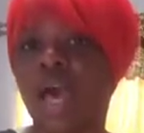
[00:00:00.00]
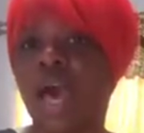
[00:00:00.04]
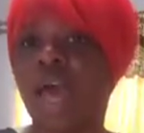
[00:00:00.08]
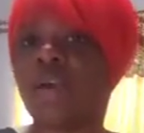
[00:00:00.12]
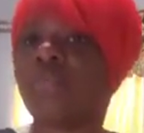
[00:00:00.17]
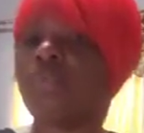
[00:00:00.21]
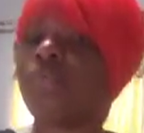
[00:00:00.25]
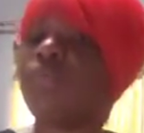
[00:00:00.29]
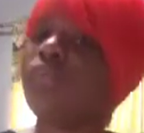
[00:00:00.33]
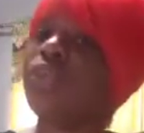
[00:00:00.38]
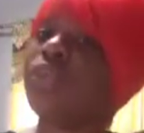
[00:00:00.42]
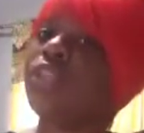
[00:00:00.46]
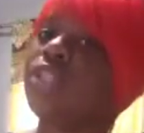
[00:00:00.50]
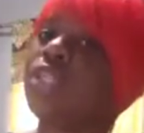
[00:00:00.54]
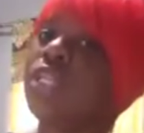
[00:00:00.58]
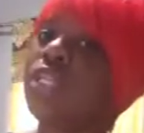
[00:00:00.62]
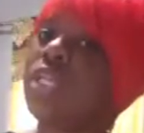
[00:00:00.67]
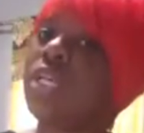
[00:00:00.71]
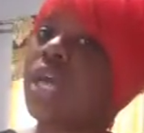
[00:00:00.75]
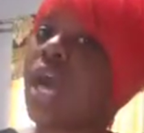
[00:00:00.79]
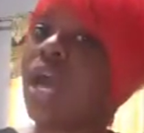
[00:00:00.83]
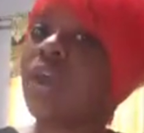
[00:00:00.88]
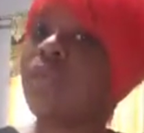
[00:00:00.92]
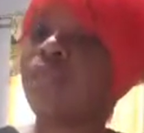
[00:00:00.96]
I
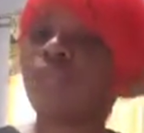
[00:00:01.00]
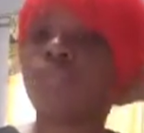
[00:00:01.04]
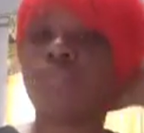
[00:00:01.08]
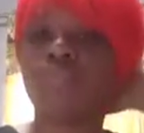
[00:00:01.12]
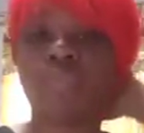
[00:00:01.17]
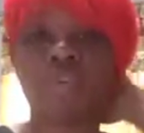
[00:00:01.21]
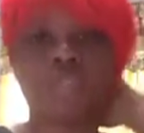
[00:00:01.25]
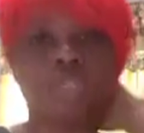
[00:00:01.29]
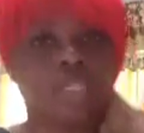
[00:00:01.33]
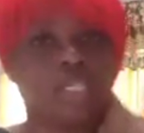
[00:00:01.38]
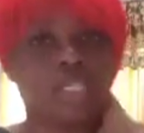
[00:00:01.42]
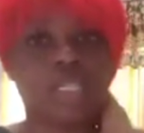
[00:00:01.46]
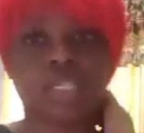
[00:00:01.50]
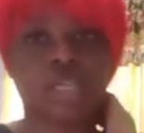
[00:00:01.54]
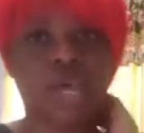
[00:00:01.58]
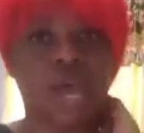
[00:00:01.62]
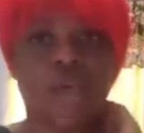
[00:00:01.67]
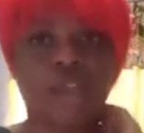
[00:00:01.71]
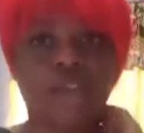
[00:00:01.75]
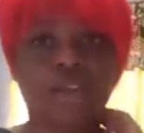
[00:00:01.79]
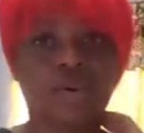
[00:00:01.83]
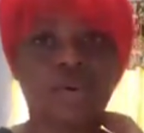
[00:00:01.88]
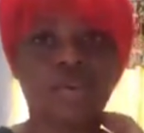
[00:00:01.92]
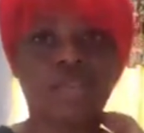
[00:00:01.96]
really did
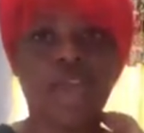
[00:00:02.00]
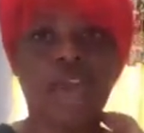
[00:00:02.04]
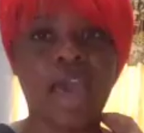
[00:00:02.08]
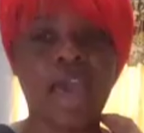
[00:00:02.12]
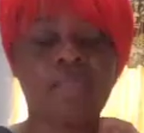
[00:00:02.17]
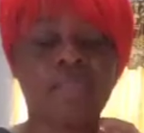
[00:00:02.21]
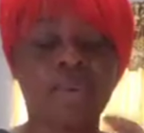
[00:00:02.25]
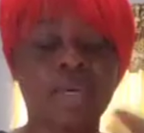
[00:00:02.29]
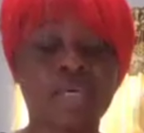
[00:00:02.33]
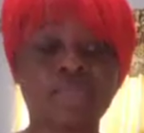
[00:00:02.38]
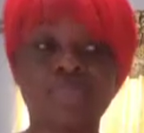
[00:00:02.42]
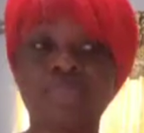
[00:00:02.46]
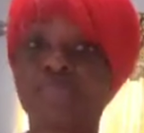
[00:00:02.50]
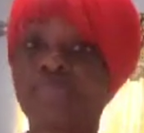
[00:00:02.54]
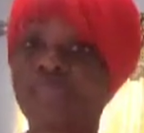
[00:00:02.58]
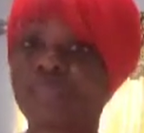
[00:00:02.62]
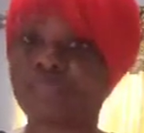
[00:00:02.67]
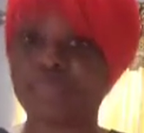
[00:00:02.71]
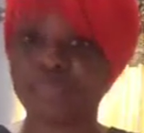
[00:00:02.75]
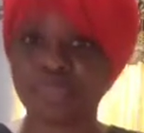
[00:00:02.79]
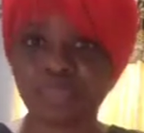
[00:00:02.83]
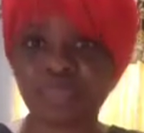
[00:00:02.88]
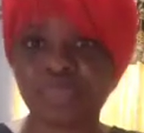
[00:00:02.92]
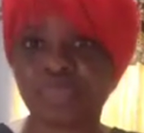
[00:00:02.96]
not know that. But
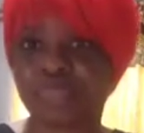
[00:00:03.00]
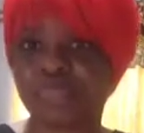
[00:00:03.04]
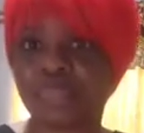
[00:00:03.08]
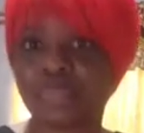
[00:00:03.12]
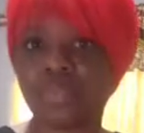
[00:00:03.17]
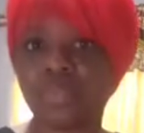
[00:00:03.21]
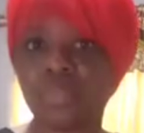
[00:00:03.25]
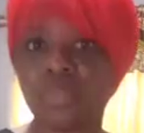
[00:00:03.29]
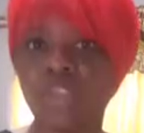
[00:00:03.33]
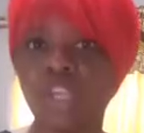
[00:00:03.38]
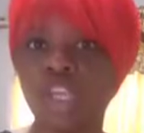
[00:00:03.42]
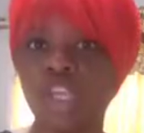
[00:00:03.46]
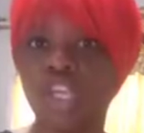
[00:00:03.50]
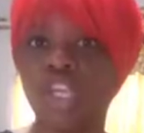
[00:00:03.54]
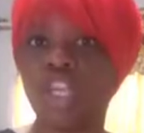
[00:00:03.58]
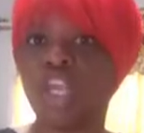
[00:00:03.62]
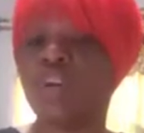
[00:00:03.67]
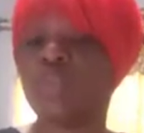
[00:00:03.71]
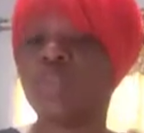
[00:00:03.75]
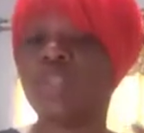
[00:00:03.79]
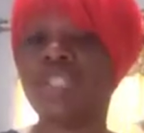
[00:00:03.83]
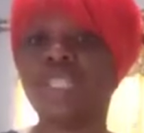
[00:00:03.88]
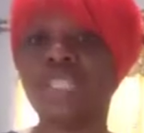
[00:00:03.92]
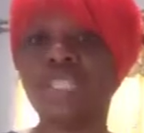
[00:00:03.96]
you
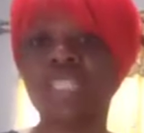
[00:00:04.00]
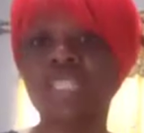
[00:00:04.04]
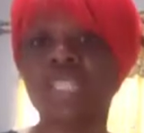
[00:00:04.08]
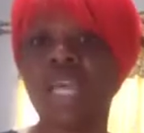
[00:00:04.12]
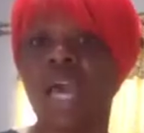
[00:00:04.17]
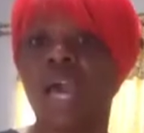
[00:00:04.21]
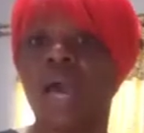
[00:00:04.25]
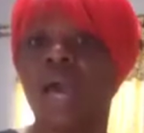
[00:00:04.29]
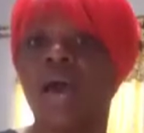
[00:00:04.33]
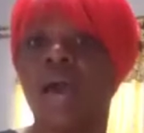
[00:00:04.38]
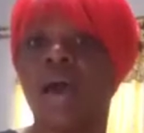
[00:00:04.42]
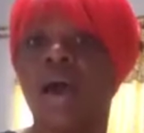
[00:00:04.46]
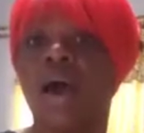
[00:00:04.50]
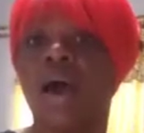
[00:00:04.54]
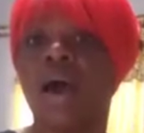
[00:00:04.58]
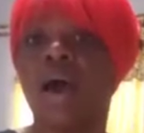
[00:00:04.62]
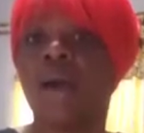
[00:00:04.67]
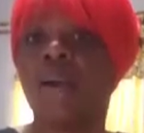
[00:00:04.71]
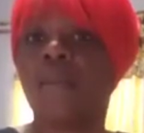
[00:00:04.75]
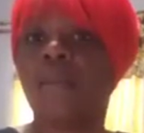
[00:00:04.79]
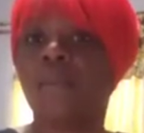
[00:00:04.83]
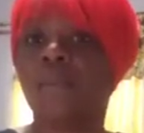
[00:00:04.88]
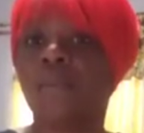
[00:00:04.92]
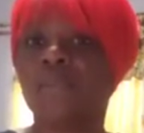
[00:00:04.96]
know, since
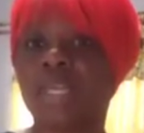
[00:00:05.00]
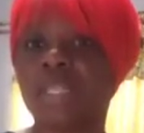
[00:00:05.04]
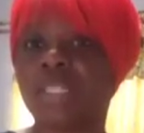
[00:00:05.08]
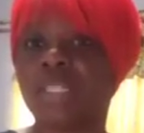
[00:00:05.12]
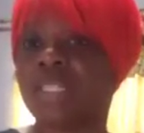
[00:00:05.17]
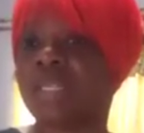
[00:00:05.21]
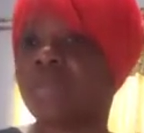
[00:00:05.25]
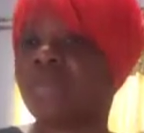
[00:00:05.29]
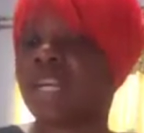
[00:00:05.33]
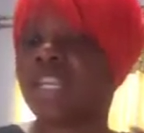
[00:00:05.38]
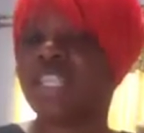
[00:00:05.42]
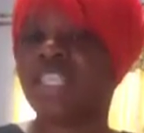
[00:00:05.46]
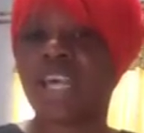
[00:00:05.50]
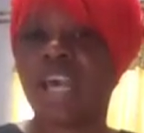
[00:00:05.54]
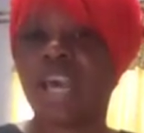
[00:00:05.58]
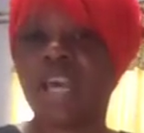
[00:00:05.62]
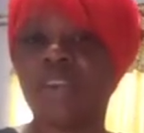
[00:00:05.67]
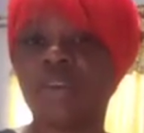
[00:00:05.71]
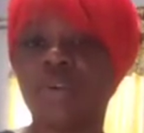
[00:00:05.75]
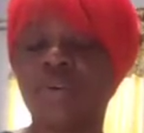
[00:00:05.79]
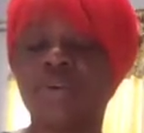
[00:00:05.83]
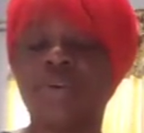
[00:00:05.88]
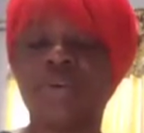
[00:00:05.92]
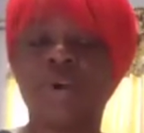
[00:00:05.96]
building my
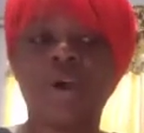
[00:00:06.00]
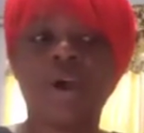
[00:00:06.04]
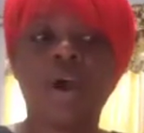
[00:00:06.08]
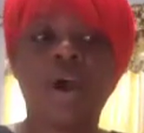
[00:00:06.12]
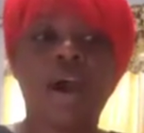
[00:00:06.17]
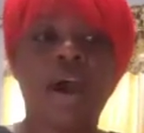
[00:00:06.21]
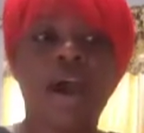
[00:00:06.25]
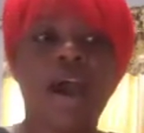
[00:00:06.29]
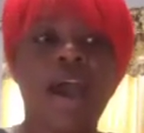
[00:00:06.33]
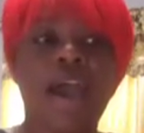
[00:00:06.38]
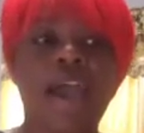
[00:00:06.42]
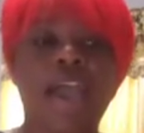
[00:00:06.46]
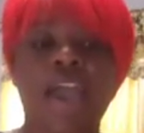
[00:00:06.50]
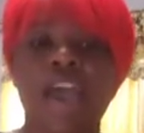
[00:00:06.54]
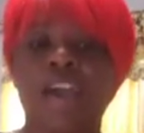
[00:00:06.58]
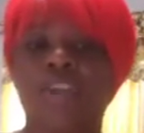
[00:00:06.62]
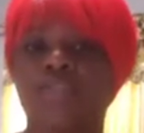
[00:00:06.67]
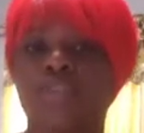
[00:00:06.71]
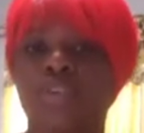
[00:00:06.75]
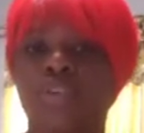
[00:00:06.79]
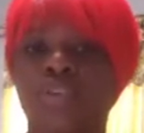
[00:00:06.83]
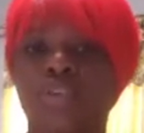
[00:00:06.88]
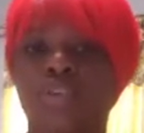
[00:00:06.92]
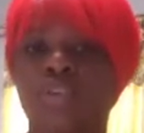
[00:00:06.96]
channel, I
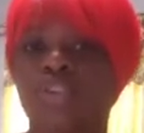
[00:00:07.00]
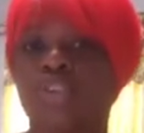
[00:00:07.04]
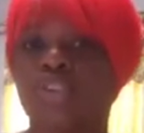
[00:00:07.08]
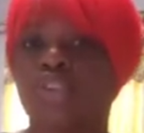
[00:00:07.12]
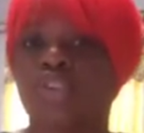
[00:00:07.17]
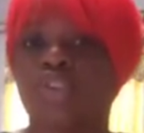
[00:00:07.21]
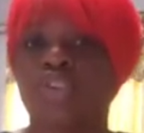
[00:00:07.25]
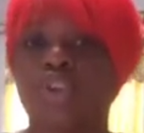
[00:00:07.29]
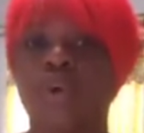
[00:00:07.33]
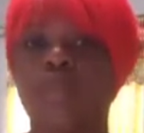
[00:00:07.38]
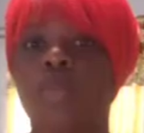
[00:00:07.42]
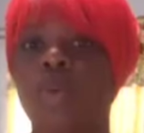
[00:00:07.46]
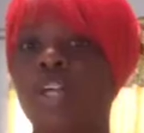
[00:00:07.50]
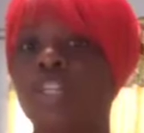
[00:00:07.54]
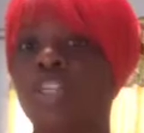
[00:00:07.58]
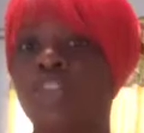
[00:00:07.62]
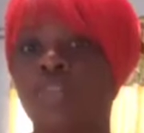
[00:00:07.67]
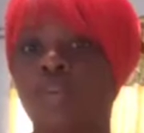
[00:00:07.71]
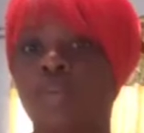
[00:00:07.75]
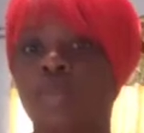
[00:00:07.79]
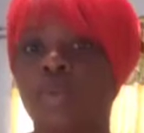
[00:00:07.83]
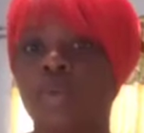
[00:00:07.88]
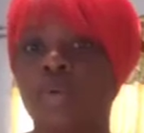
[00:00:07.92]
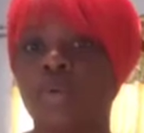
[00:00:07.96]
have learned so much
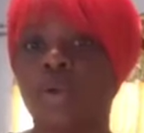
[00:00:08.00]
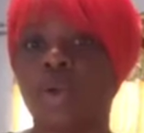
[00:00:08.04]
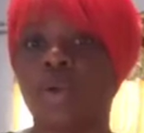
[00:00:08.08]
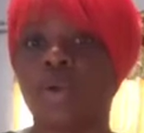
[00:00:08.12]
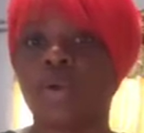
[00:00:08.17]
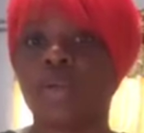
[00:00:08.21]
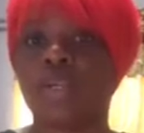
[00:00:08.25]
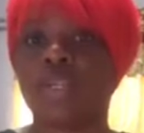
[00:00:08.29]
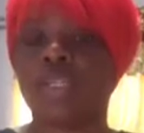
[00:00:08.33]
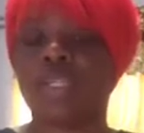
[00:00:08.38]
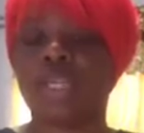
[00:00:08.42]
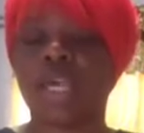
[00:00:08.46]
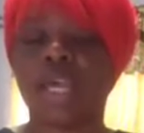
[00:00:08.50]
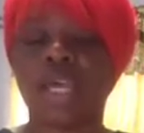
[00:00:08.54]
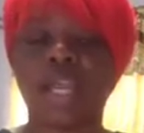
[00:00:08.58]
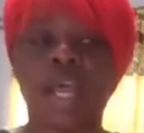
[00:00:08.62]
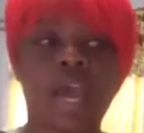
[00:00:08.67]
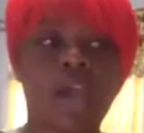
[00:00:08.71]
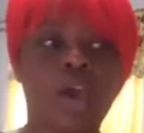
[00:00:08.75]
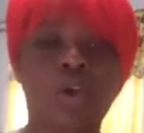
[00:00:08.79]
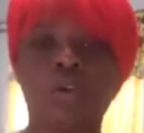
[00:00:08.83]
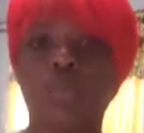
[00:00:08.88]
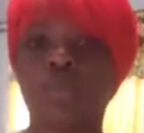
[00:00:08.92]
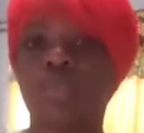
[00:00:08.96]
from you girls, and
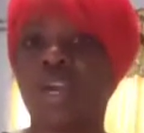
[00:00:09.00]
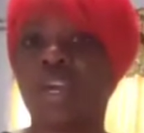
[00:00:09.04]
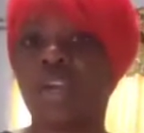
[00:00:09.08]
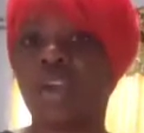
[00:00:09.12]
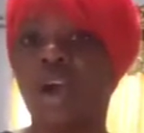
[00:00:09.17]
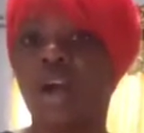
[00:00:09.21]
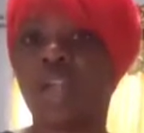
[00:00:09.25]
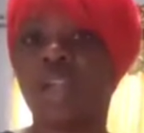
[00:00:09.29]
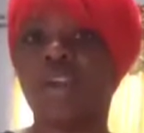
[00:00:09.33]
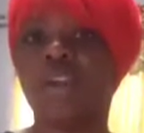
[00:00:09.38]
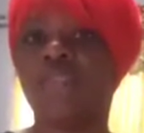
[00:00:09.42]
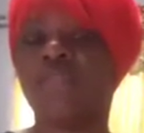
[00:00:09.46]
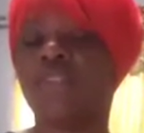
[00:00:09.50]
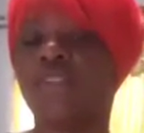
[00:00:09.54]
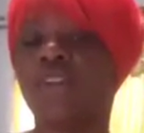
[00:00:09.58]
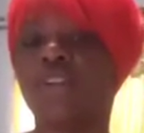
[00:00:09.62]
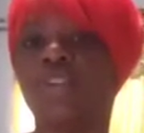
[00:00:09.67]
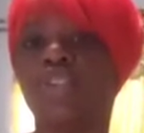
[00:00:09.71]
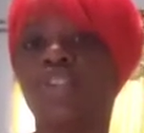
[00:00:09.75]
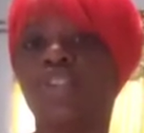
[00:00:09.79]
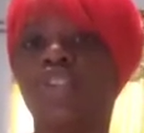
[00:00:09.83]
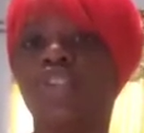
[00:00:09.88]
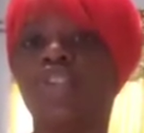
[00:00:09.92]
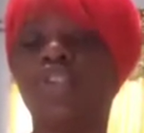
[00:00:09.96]
I hope that y'all have
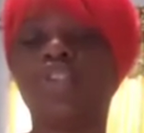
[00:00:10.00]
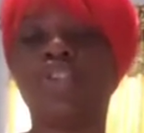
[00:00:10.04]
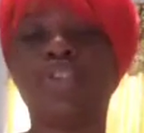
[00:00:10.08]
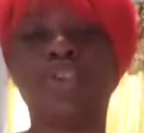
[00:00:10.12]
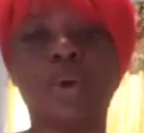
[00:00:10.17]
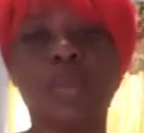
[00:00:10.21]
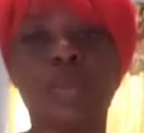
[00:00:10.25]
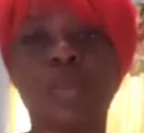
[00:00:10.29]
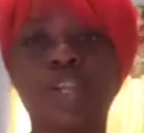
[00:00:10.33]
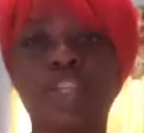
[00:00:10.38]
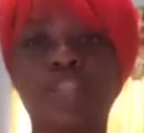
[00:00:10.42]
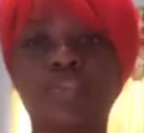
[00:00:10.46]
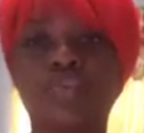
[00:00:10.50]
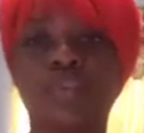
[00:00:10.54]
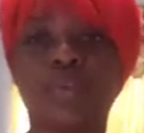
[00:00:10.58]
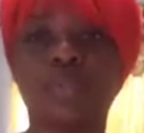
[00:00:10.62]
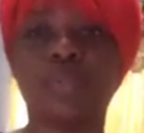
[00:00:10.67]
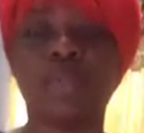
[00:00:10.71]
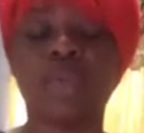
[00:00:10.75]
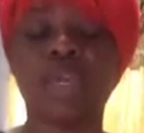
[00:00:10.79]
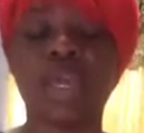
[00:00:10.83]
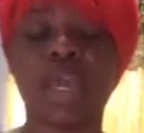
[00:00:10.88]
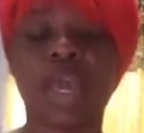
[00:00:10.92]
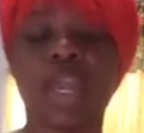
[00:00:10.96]
learned so much
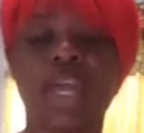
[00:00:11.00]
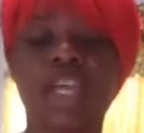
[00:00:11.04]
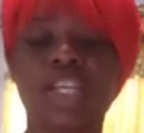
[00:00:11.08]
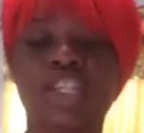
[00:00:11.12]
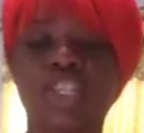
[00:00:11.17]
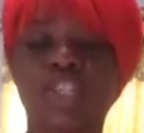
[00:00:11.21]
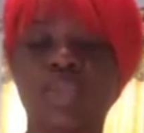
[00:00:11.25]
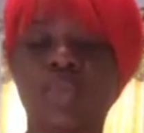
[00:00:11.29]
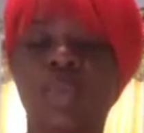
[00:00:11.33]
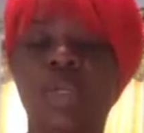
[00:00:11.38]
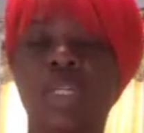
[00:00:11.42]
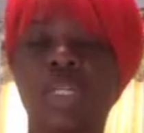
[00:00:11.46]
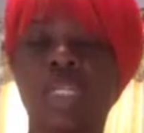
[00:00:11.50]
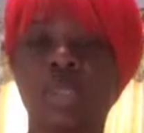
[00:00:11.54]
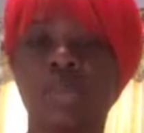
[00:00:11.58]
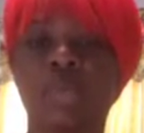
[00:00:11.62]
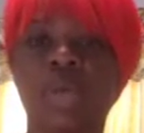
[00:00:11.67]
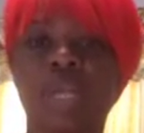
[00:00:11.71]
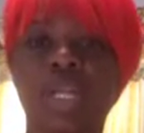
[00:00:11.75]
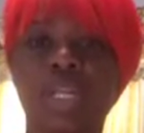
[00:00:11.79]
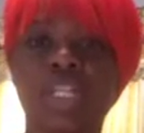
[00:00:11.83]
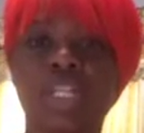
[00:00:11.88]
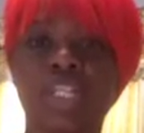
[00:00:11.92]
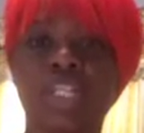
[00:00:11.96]
from me, and I just want to
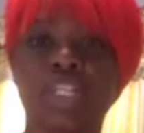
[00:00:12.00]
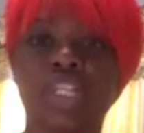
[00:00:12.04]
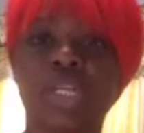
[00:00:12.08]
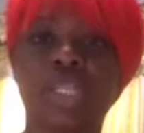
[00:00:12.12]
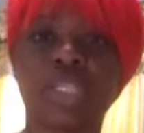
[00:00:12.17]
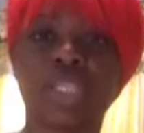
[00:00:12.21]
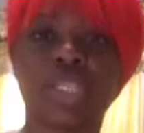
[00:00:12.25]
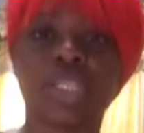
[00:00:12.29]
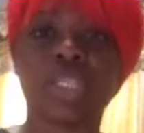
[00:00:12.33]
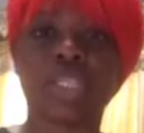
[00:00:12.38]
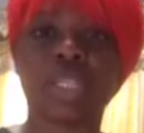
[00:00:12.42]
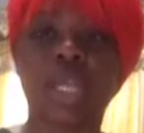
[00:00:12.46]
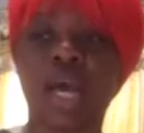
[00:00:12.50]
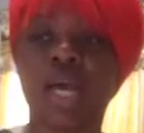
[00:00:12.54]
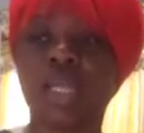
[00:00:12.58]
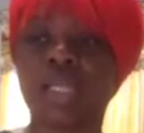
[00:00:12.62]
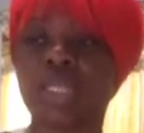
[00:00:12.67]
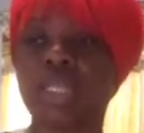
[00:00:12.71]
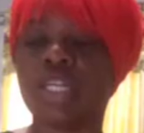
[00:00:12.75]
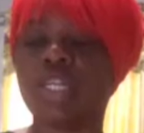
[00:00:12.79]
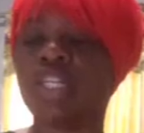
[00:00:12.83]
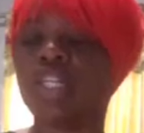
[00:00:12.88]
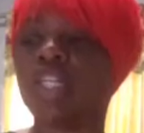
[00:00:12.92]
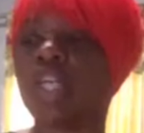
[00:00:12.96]
spread and share this
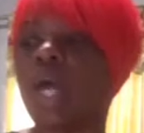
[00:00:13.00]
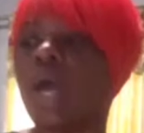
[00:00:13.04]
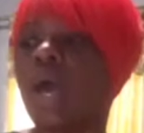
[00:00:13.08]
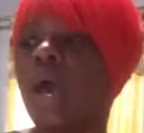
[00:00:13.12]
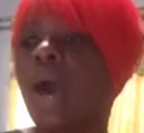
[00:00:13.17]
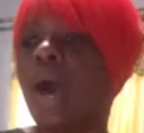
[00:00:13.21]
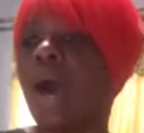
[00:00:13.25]
knowledge.